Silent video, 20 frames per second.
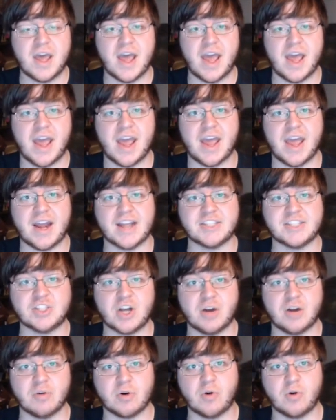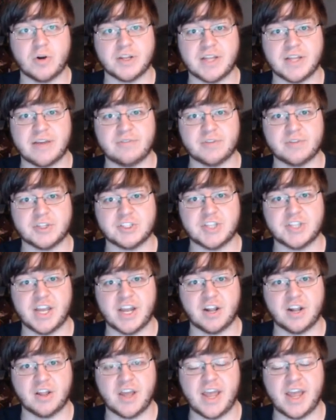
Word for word: and I started recording that for the channel.